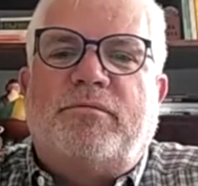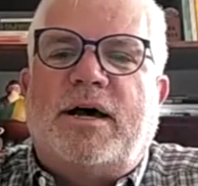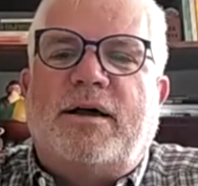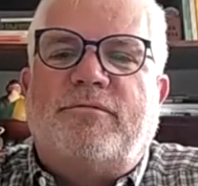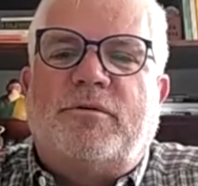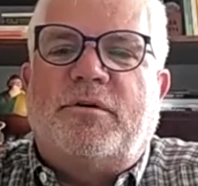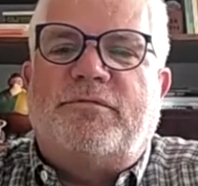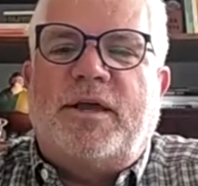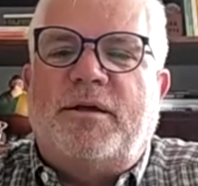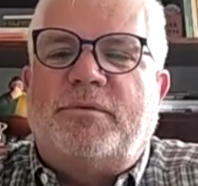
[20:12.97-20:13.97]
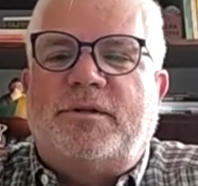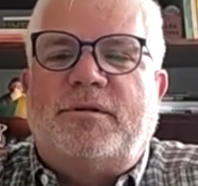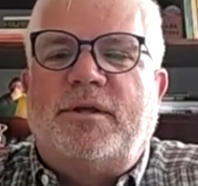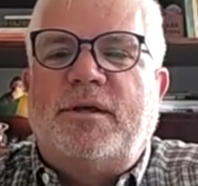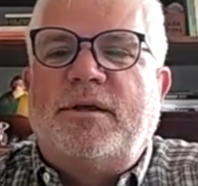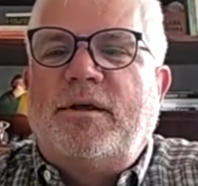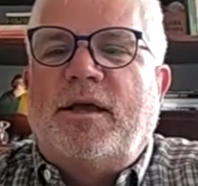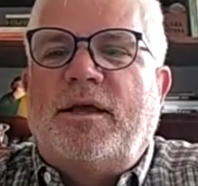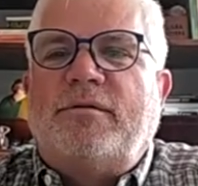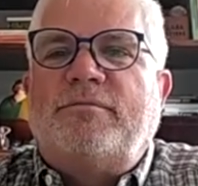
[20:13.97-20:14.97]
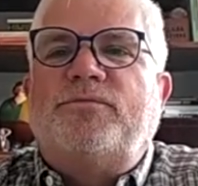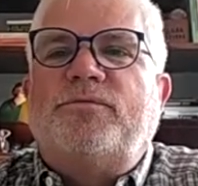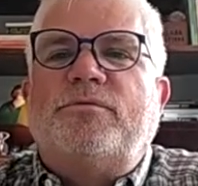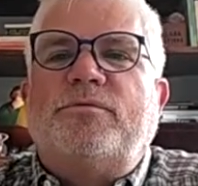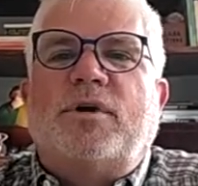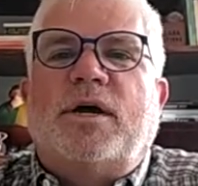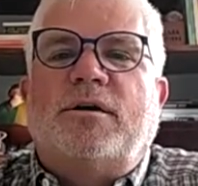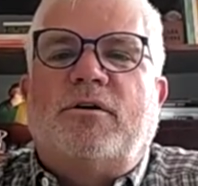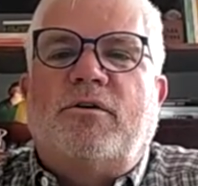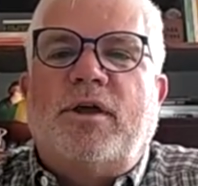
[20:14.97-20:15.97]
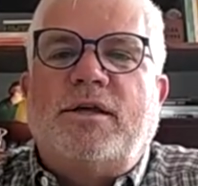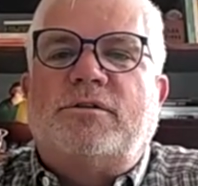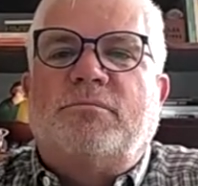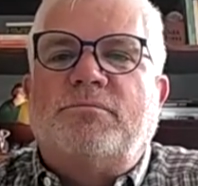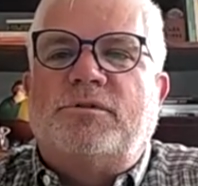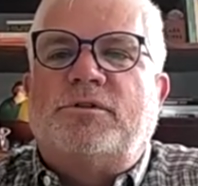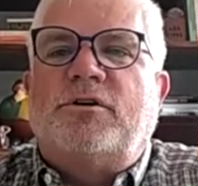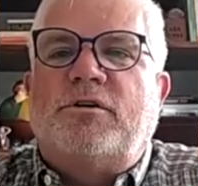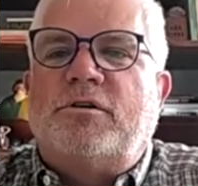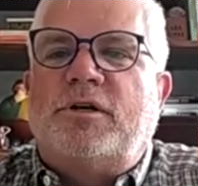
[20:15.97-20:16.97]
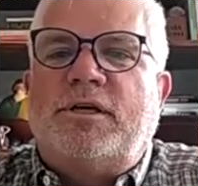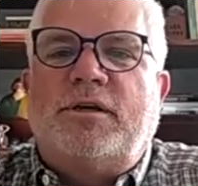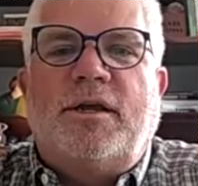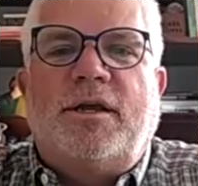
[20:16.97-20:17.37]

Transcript: providing for my family and trying to create some security.